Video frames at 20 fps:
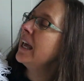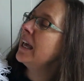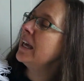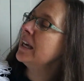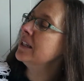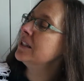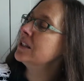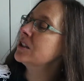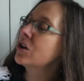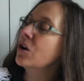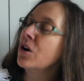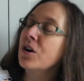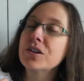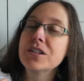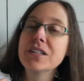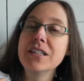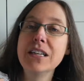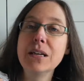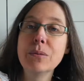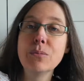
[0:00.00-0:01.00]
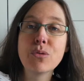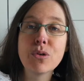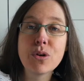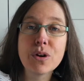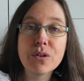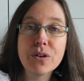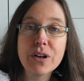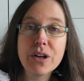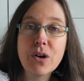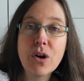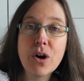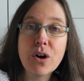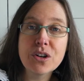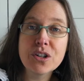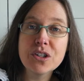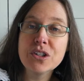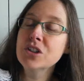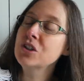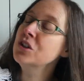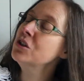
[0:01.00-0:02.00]
It's got the embroidery
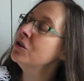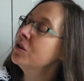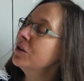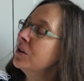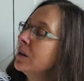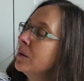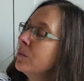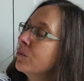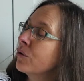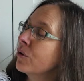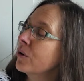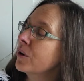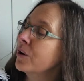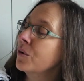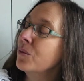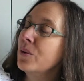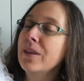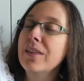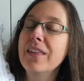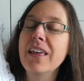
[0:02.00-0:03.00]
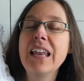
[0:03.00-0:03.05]
cotton to do the embroidery with,